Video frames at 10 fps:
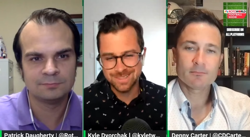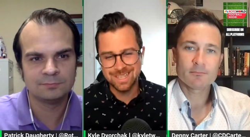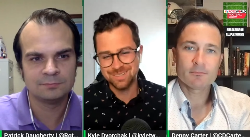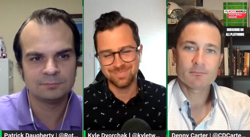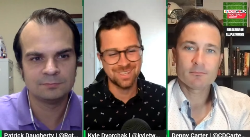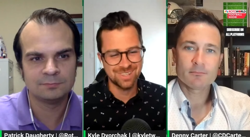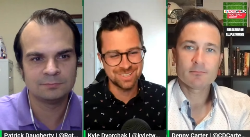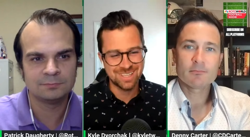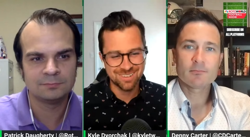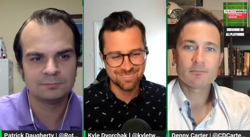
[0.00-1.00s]
Speaker 1: NFL on
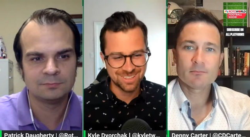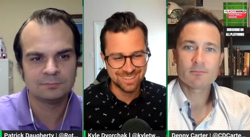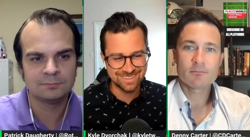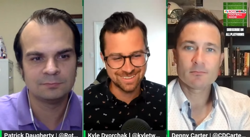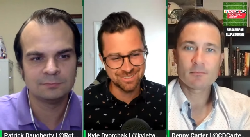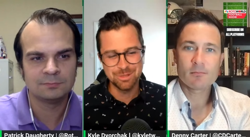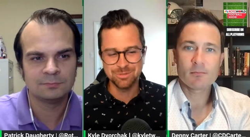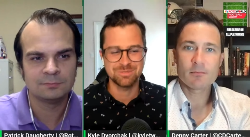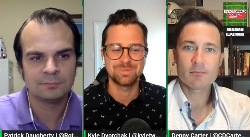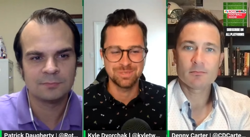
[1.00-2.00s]
the cover and it'll move
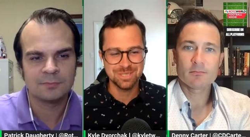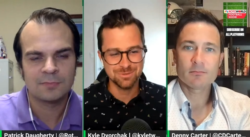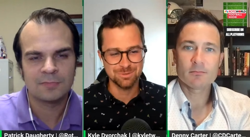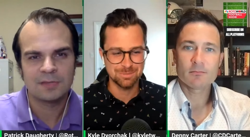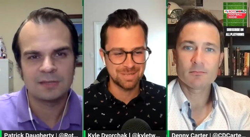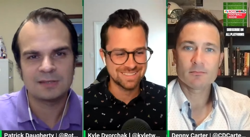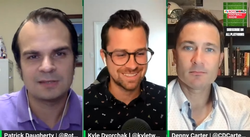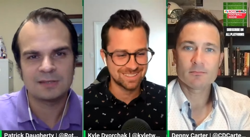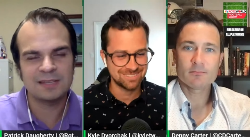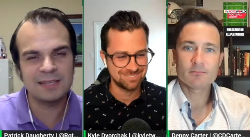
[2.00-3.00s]
some units would be my take.
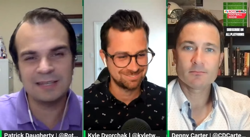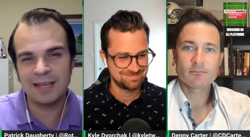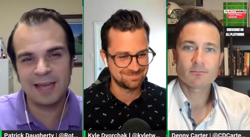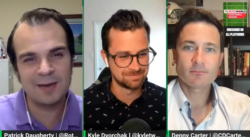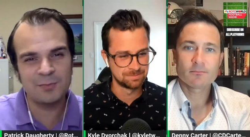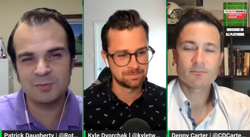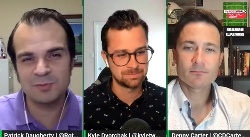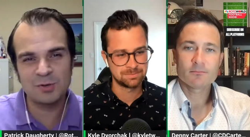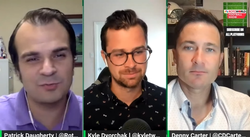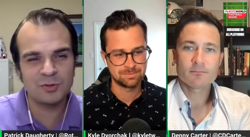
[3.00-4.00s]
Speaker 2: CeeDee Lamb would
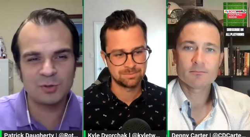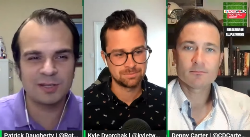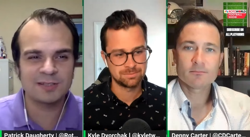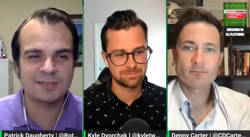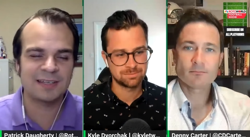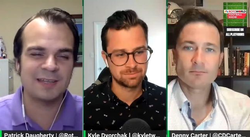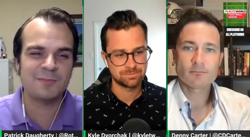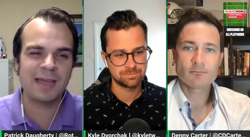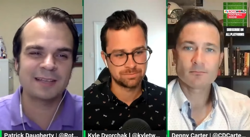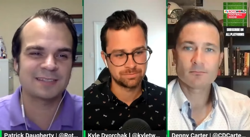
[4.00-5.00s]
move units and he
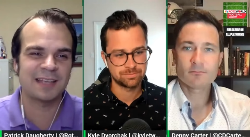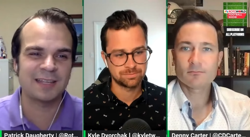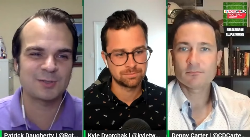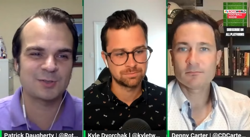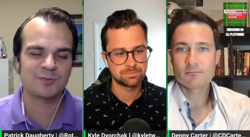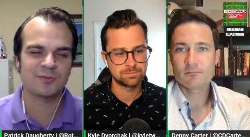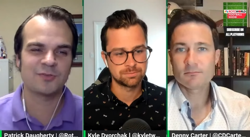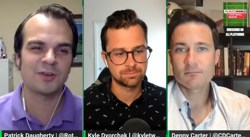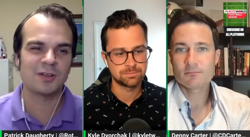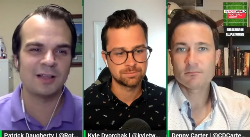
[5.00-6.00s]
makes sense
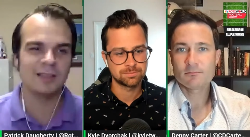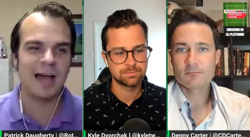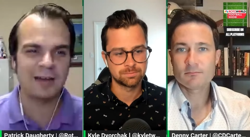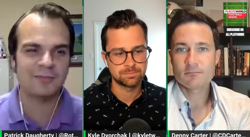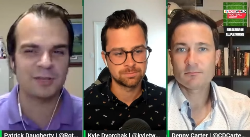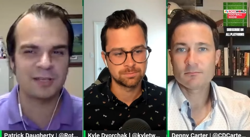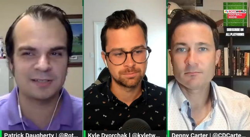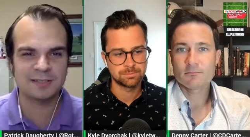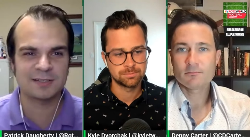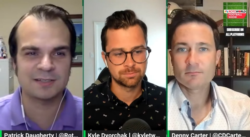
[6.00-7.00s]
for a, a lot of
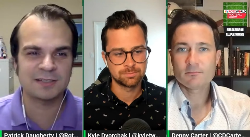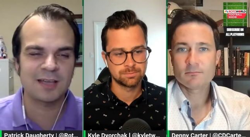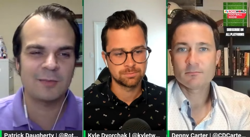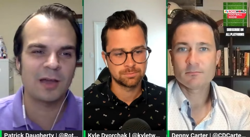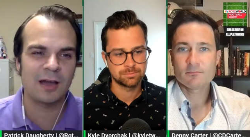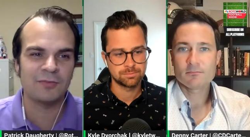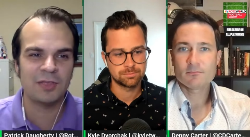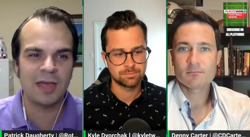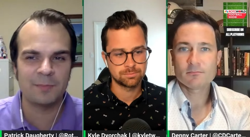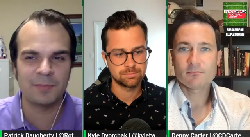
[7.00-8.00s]
reasons because he's coming off
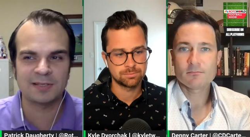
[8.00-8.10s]
the epic